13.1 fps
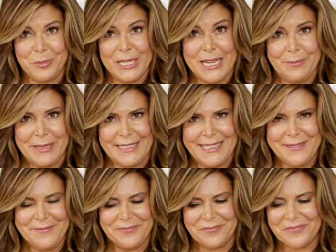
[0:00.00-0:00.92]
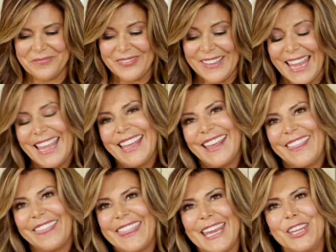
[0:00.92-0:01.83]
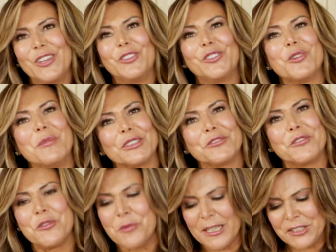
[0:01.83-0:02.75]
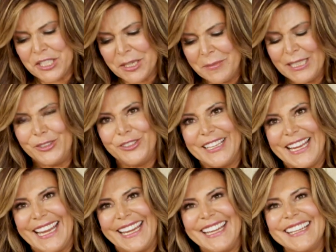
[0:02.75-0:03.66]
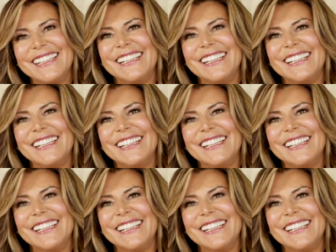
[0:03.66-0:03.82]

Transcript: Bon appétit. Thank you so much for watching me today.